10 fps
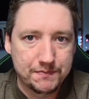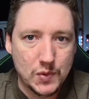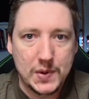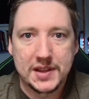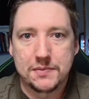
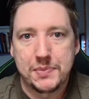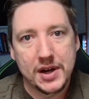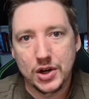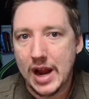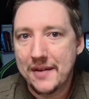with
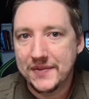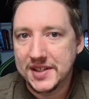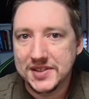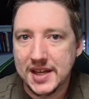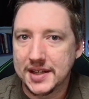better
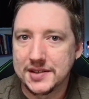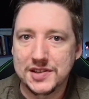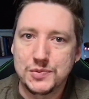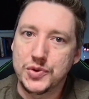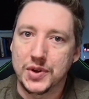graphics and
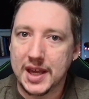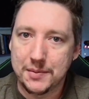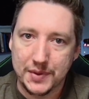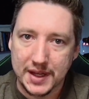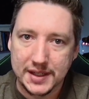smoother
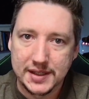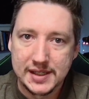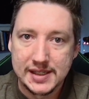gameplay.